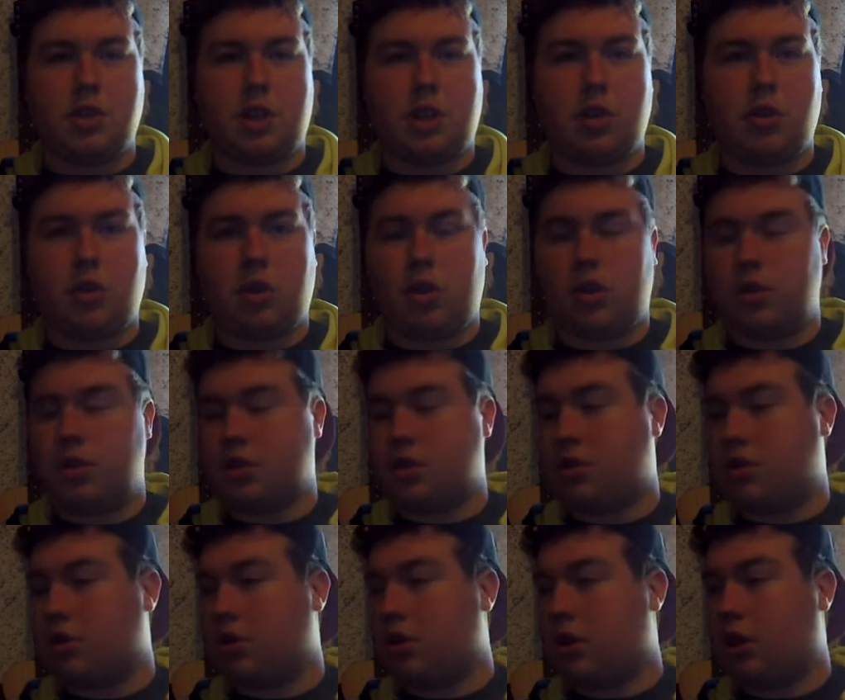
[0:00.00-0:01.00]

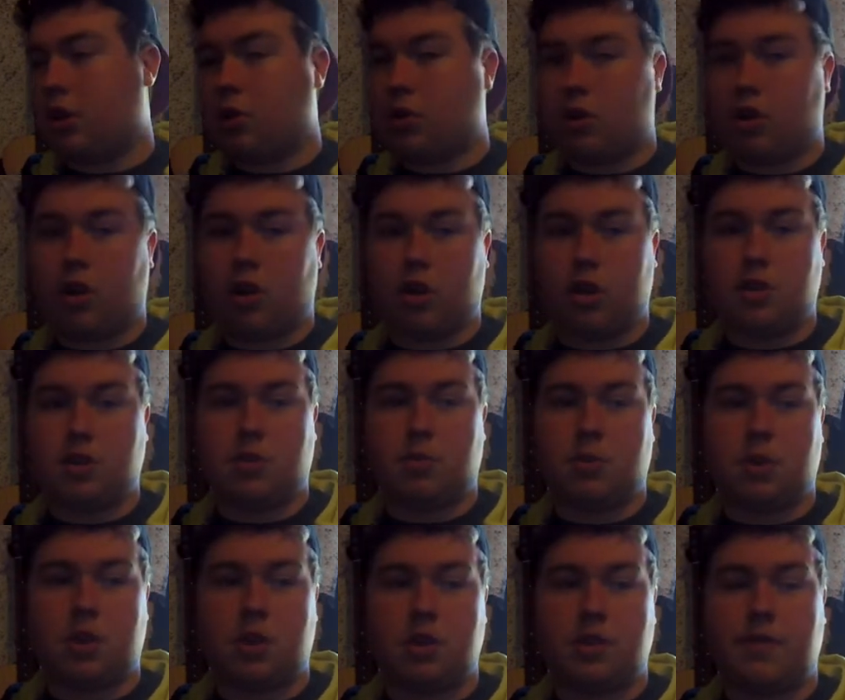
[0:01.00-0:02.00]
alcoholism
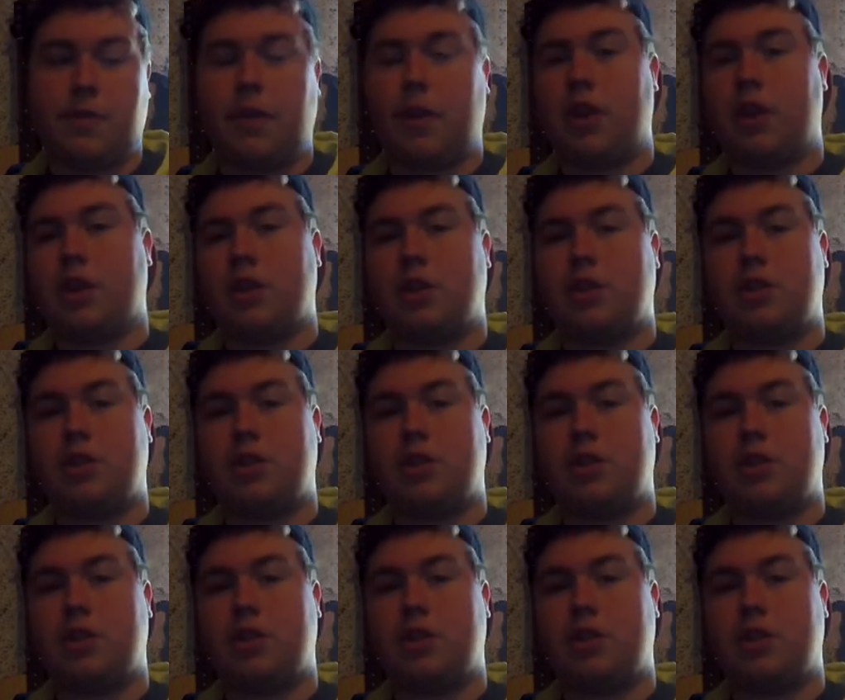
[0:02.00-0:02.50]
and his fight